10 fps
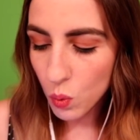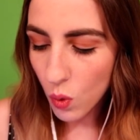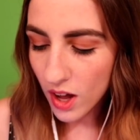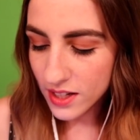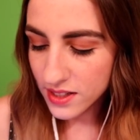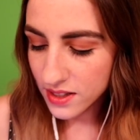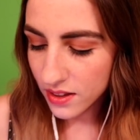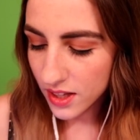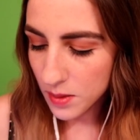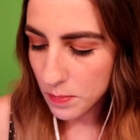what's
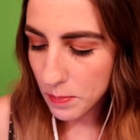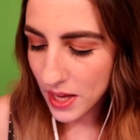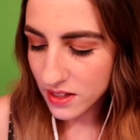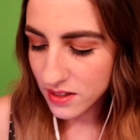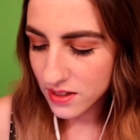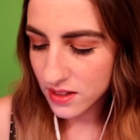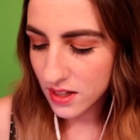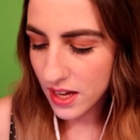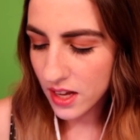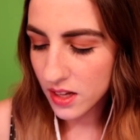the best
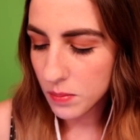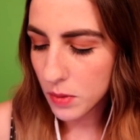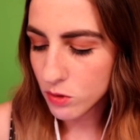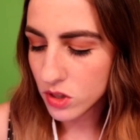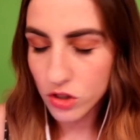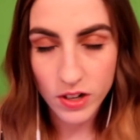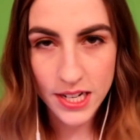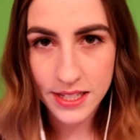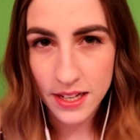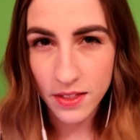and most
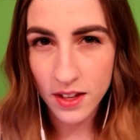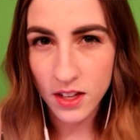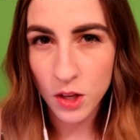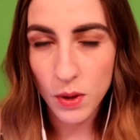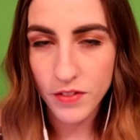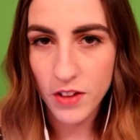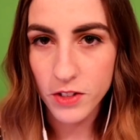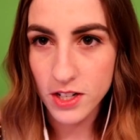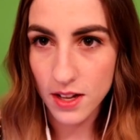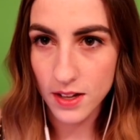crazy thing you have
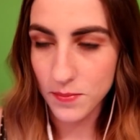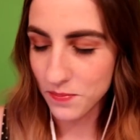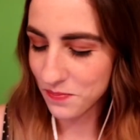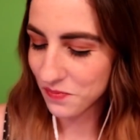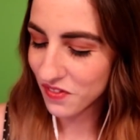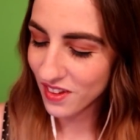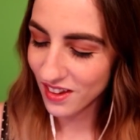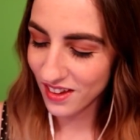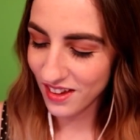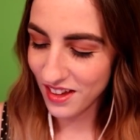ever done?
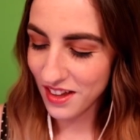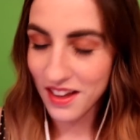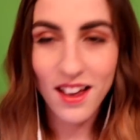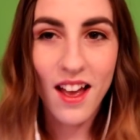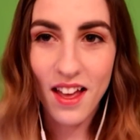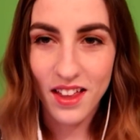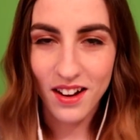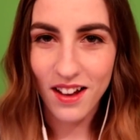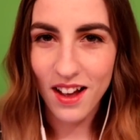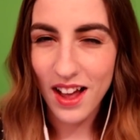
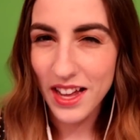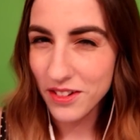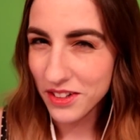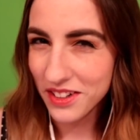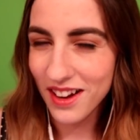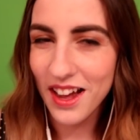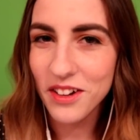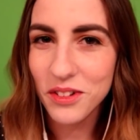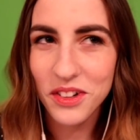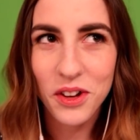And I
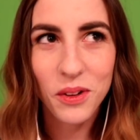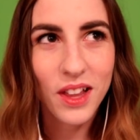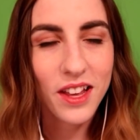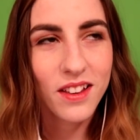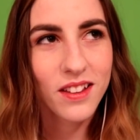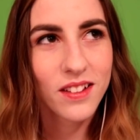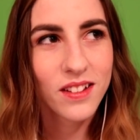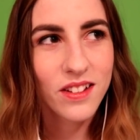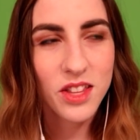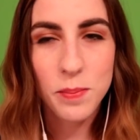don't know, like,
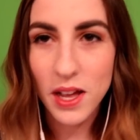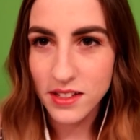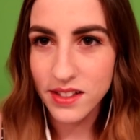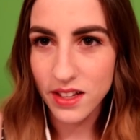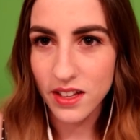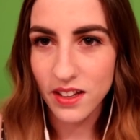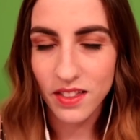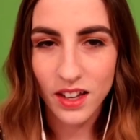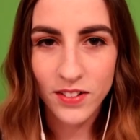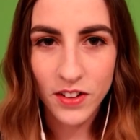the best thing
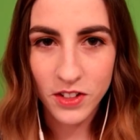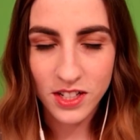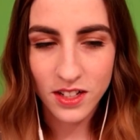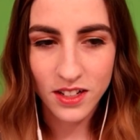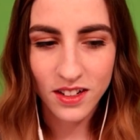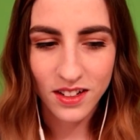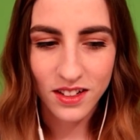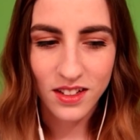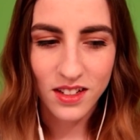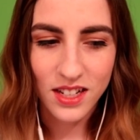that I've ever done
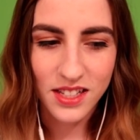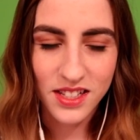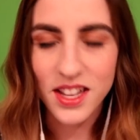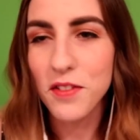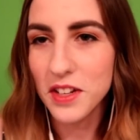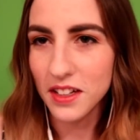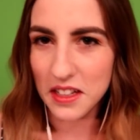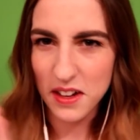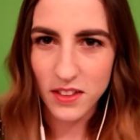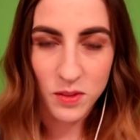is
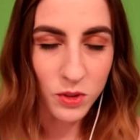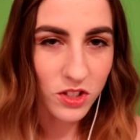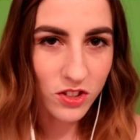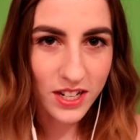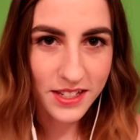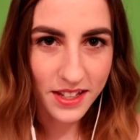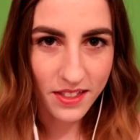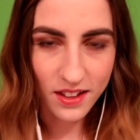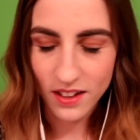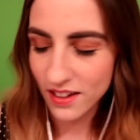definitely not the most crazy
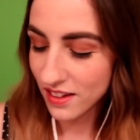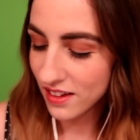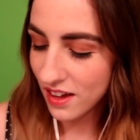thing.